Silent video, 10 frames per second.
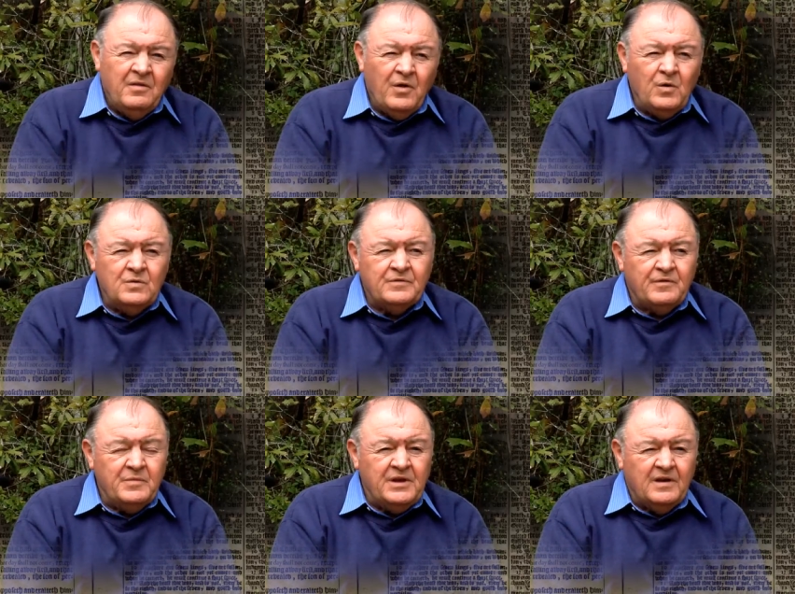those
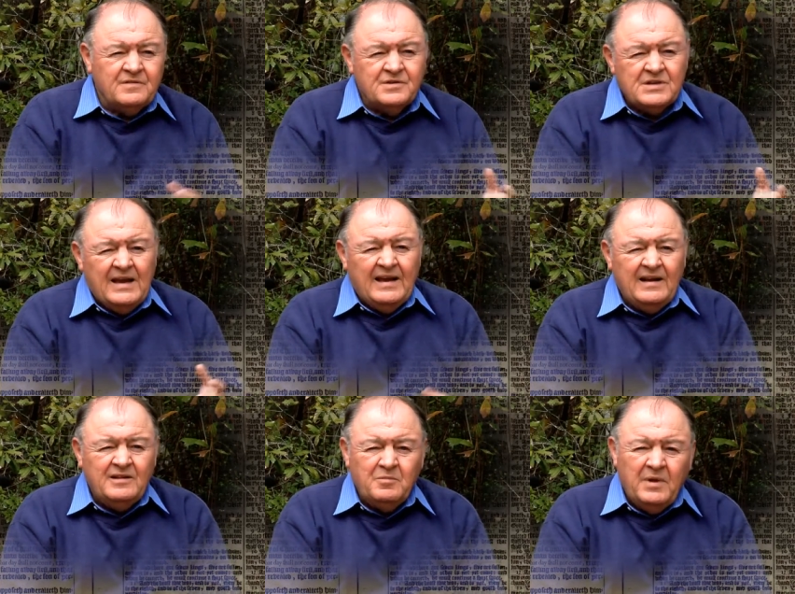from the other
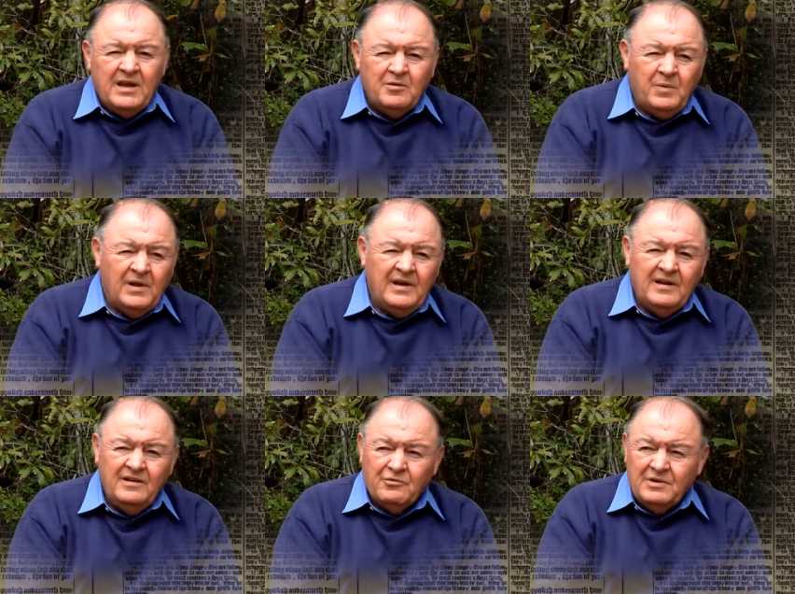side that make it
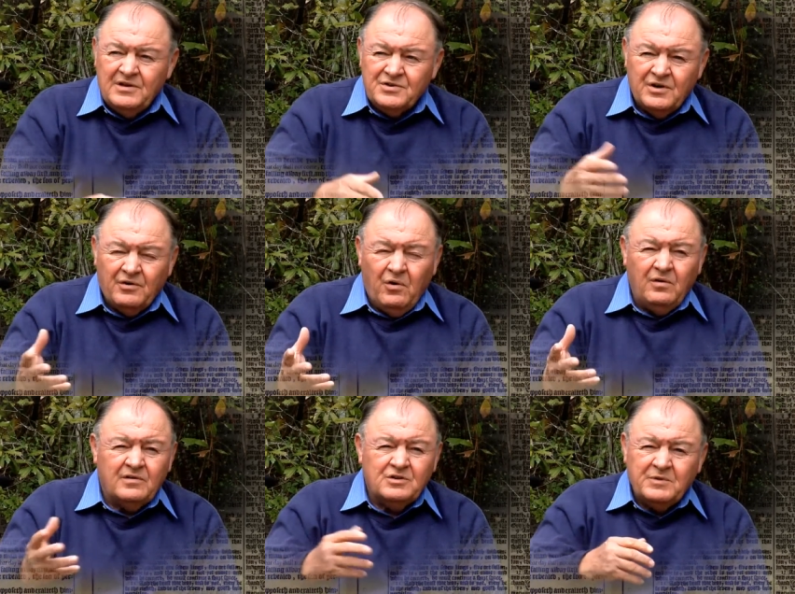plain the reason they're
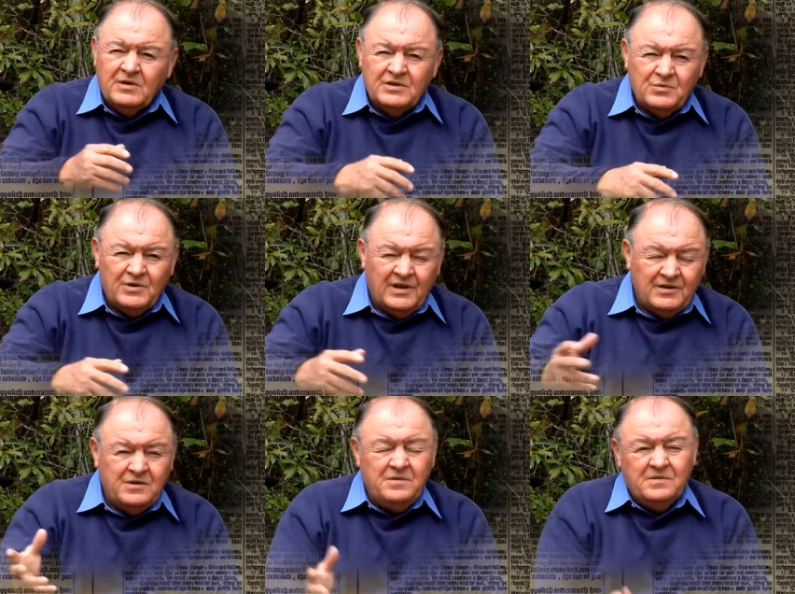older is because we're
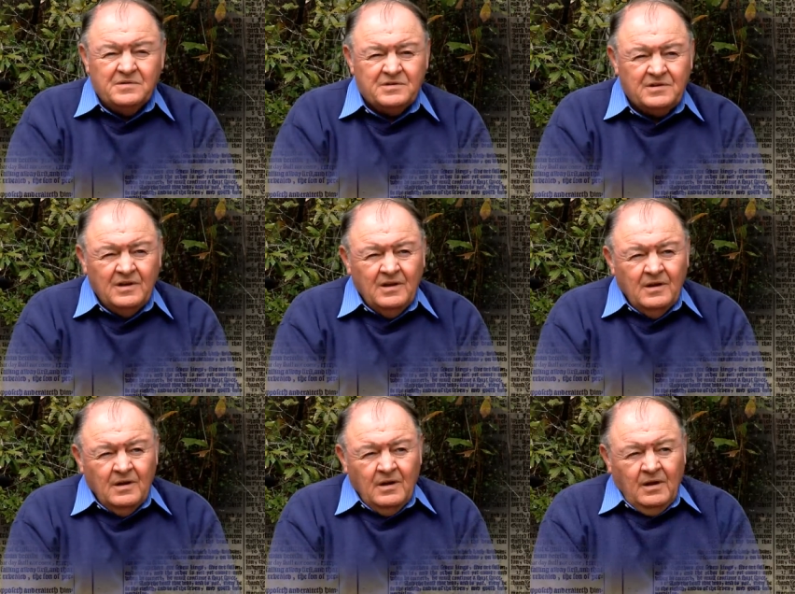not used.
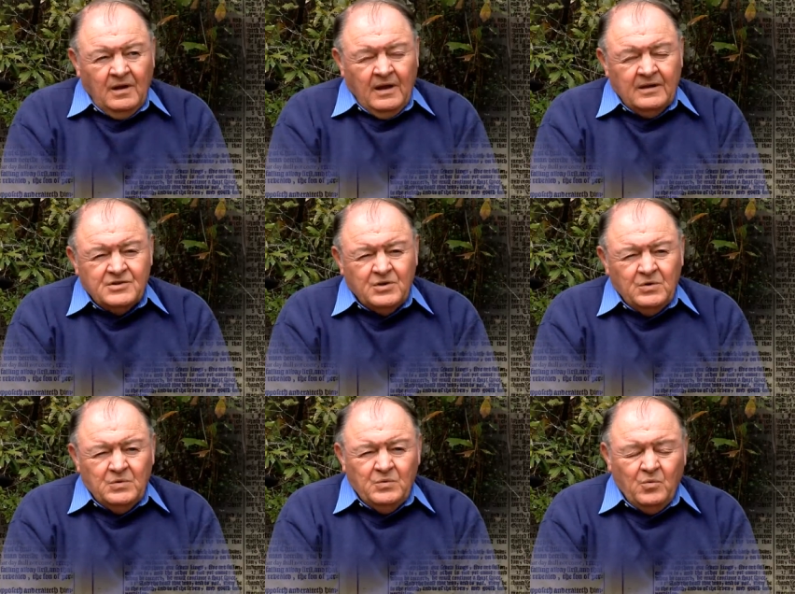And
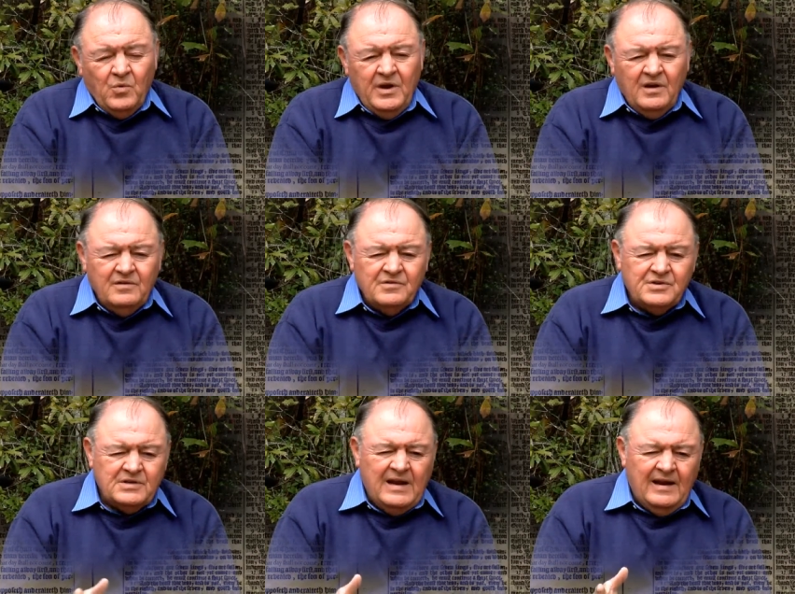so we
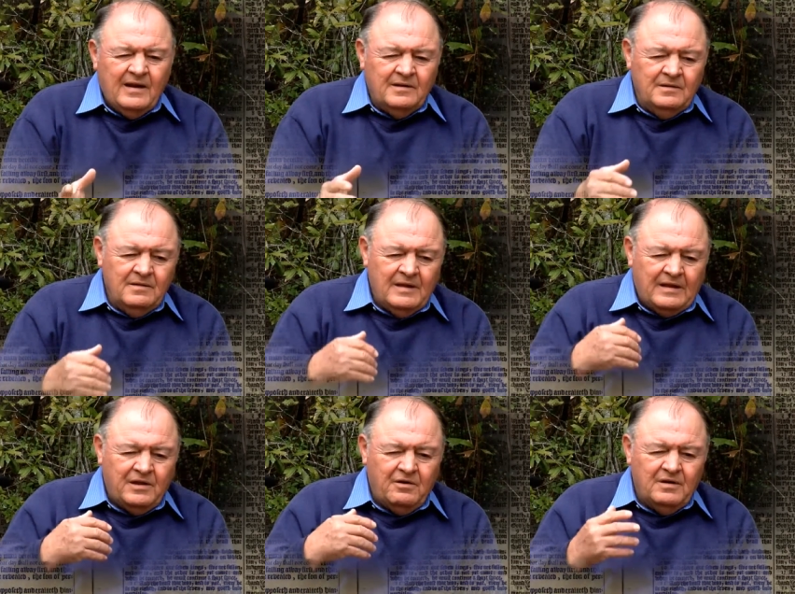understand
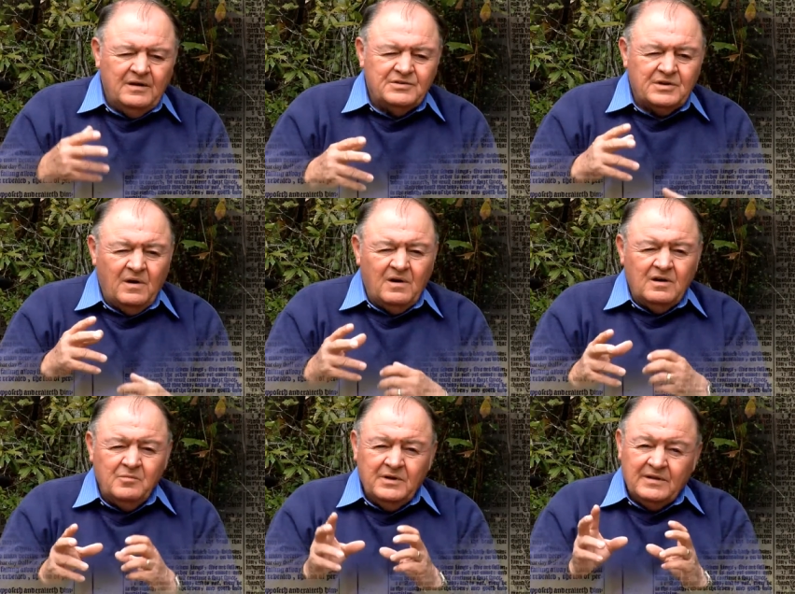that there is an
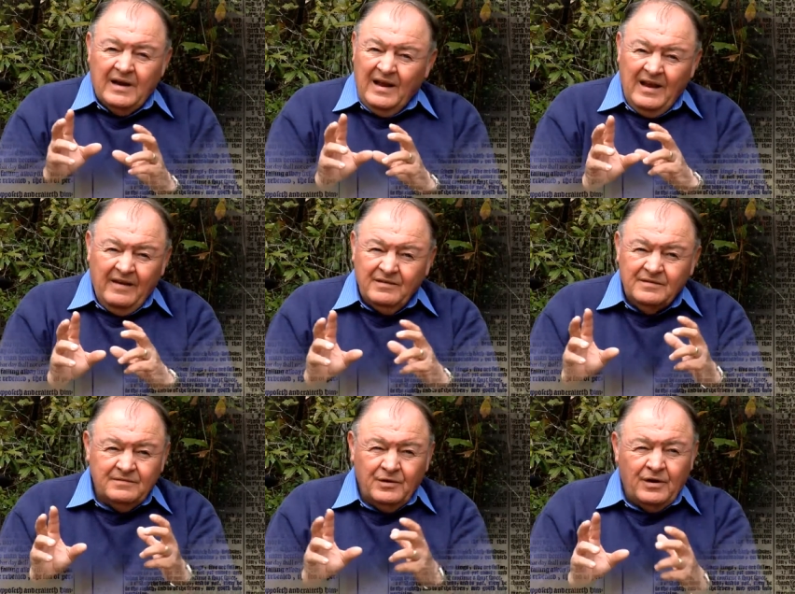argument that I
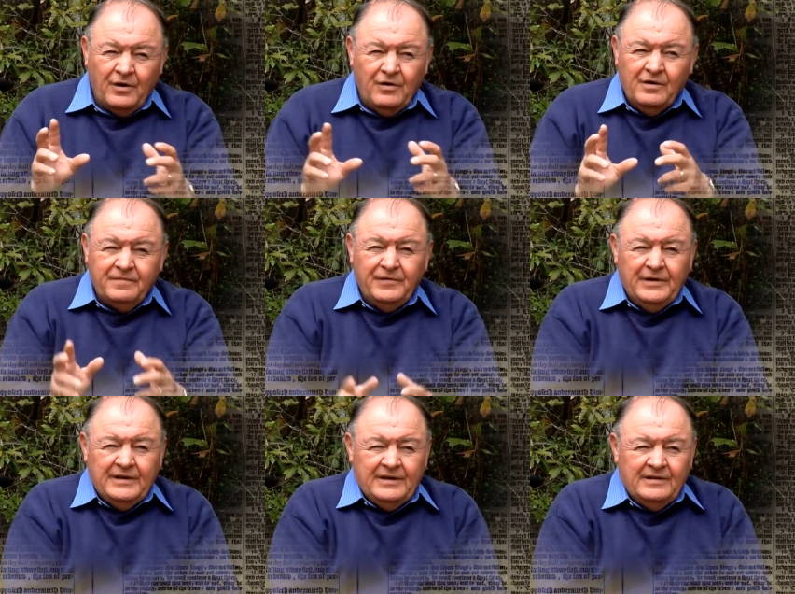haven't heard
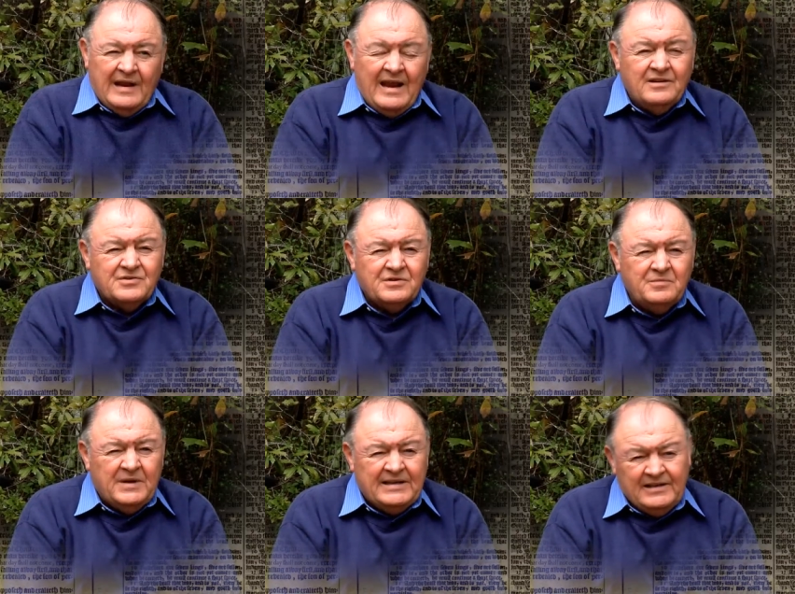fully
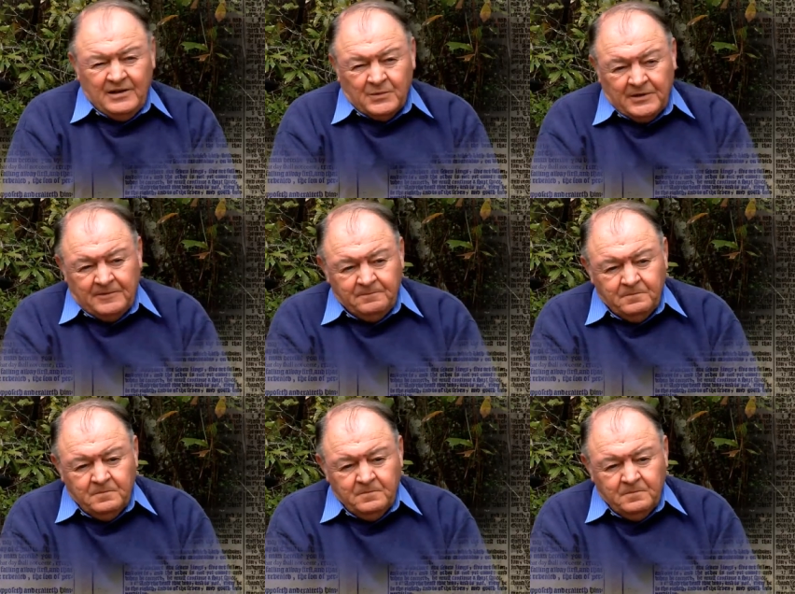answered by anyone.